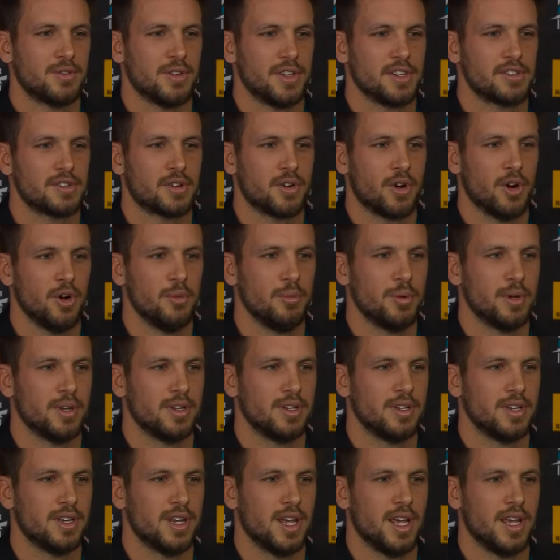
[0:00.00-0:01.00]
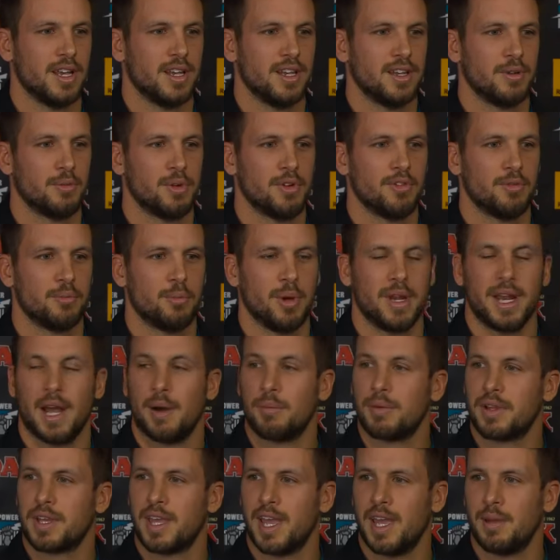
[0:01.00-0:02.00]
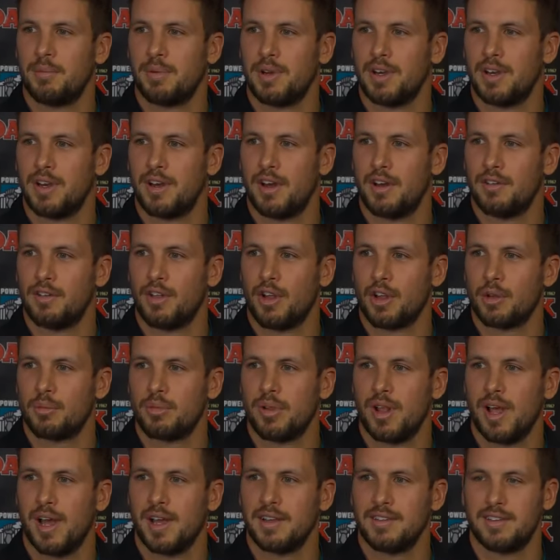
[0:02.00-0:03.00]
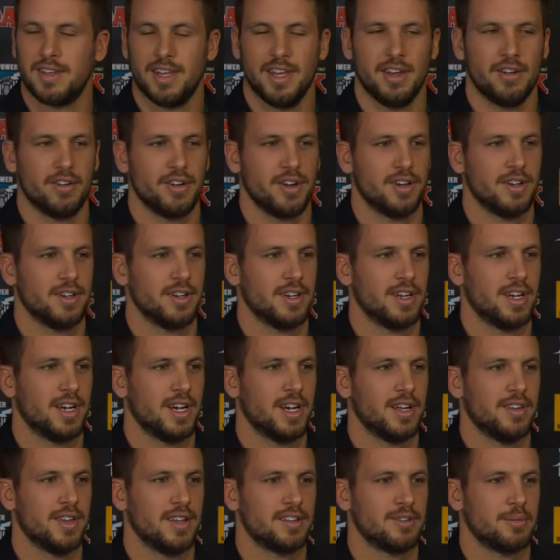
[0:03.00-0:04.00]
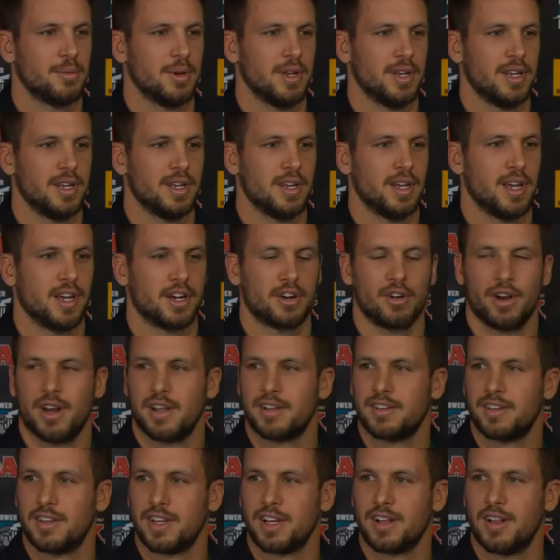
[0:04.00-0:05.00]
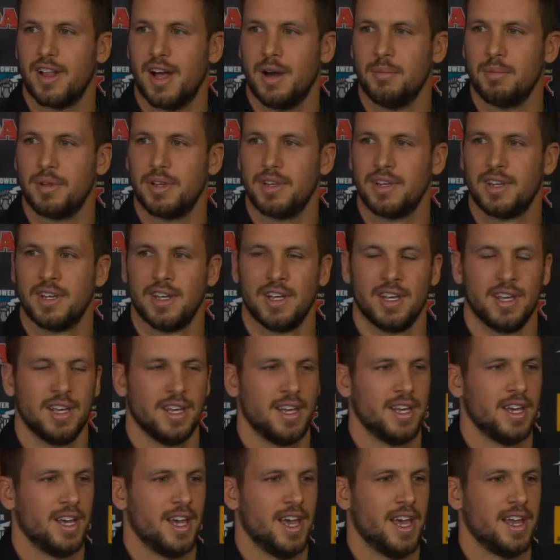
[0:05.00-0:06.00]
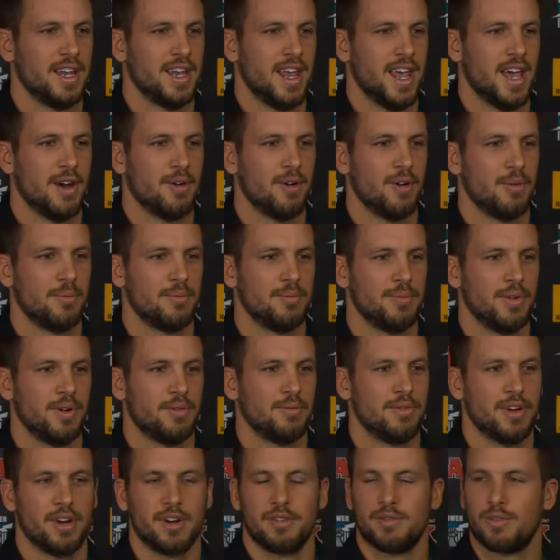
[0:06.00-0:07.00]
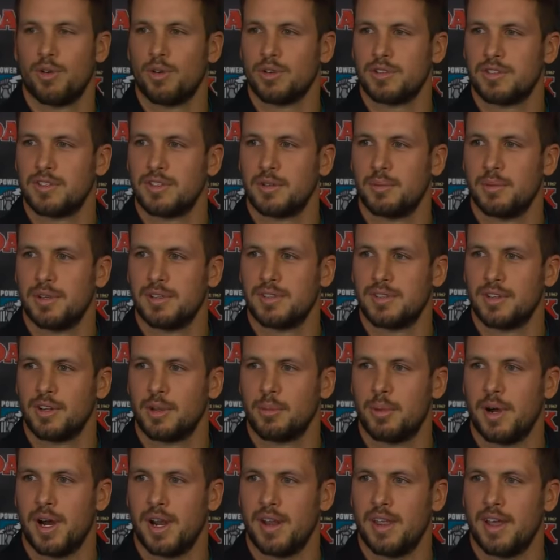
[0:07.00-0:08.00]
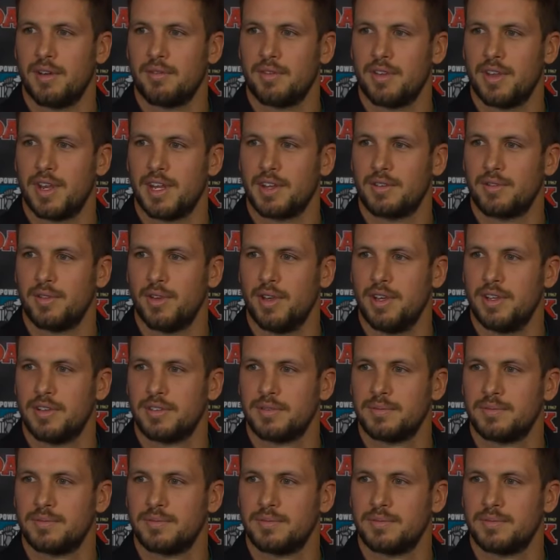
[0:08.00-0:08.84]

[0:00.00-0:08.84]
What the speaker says: for this group, and we've been able to keep a lot of players here, and that's been a credit to the club. And now I'm very fortunate to be still a part of that for the next few years.